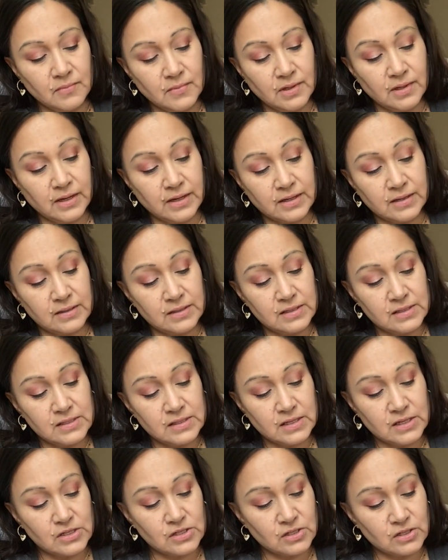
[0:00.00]
Like this
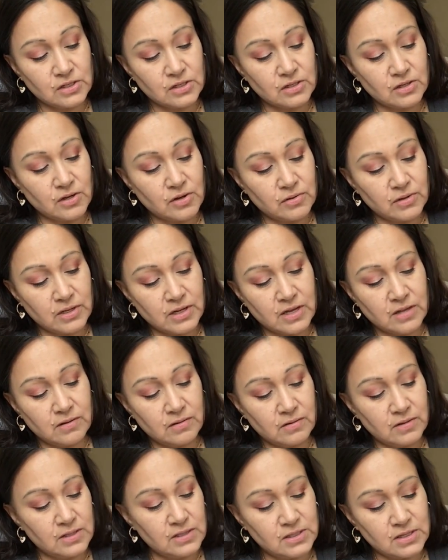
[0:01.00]
section can go together,
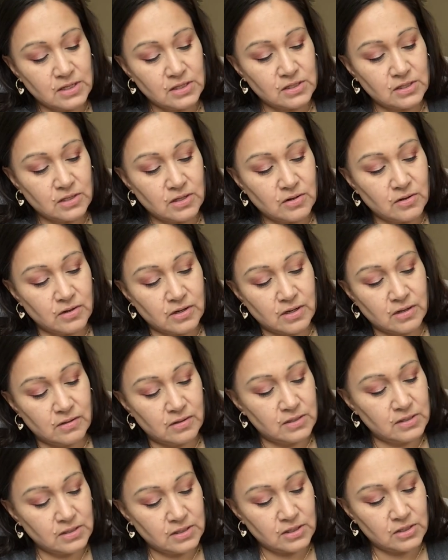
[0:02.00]
this section can go together,
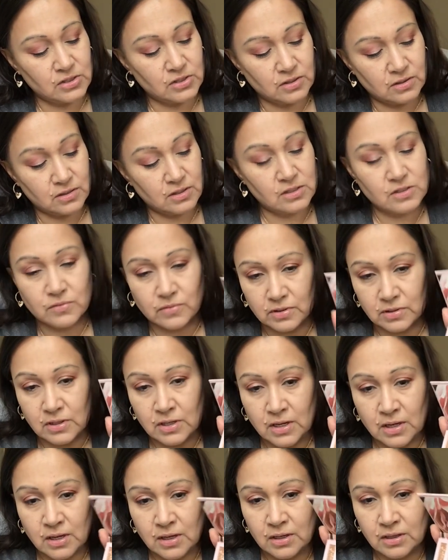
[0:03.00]
this section, this one.
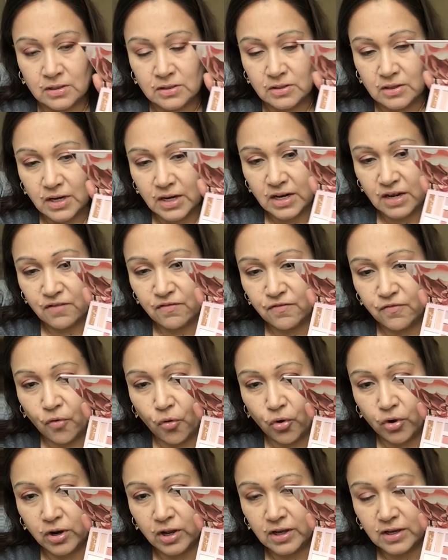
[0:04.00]
So you kind of have
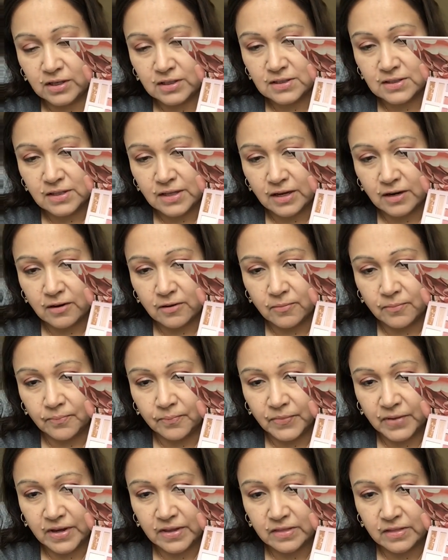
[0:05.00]
4 looks there,
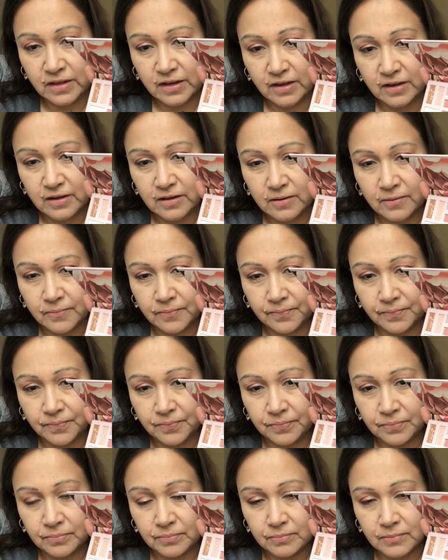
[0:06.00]
I think.
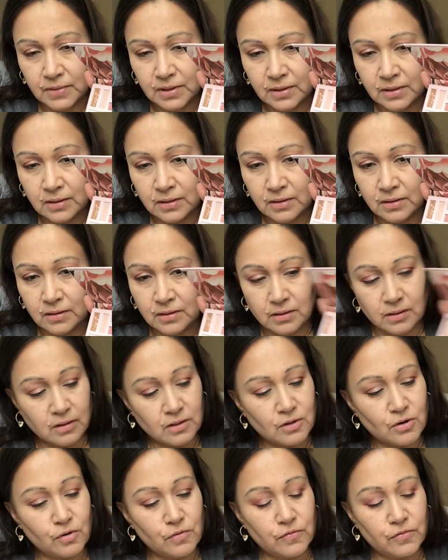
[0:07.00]
You can
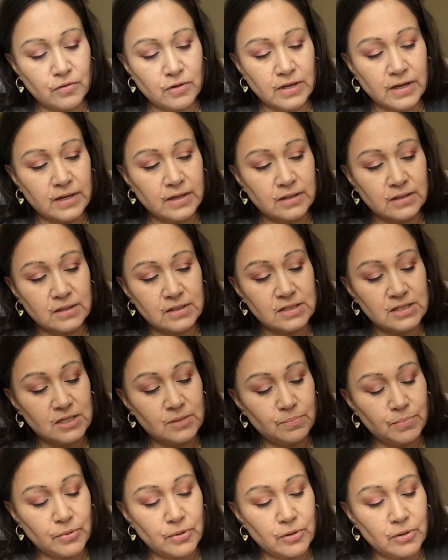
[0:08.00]
go for like the
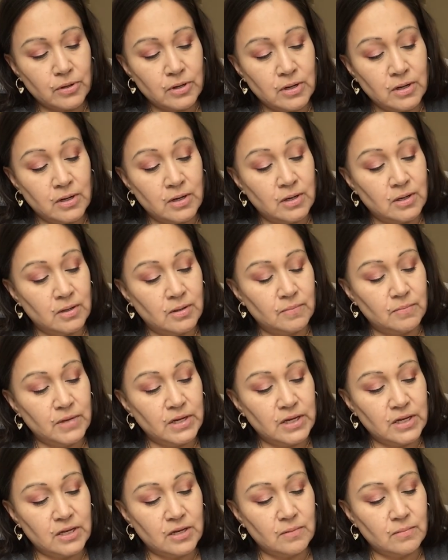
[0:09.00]
deeper,
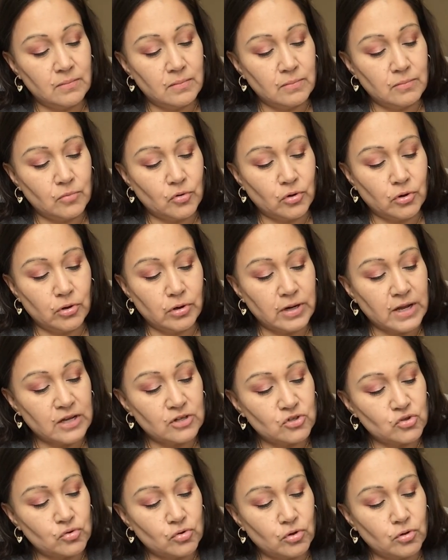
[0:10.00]
medium, more
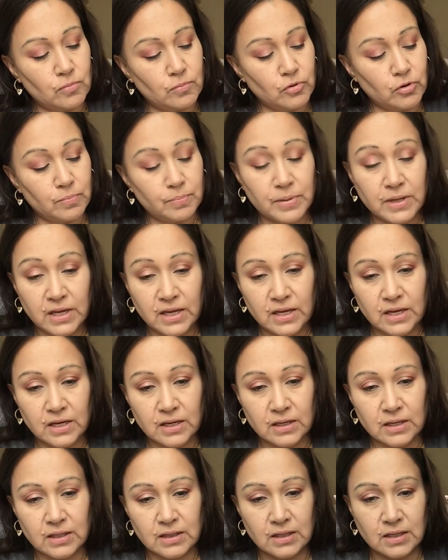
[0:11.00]
natural, more pink,
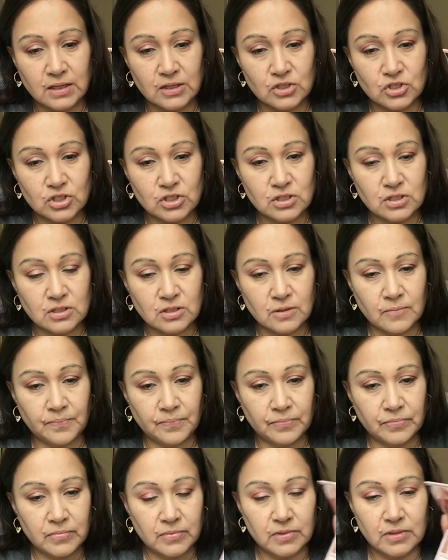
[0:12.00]
and then just
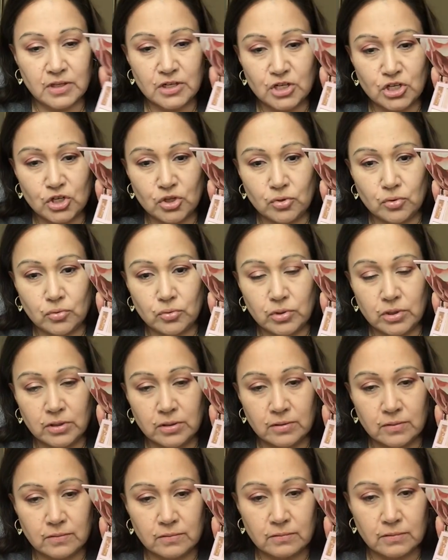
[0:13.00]
the nude
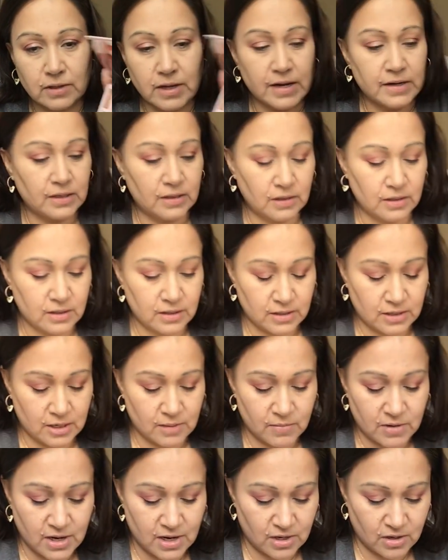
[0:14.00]
kind of look. And I'm
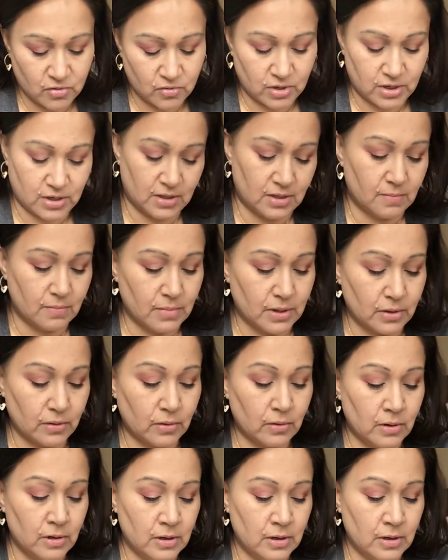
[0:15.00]
kind of going in the middle.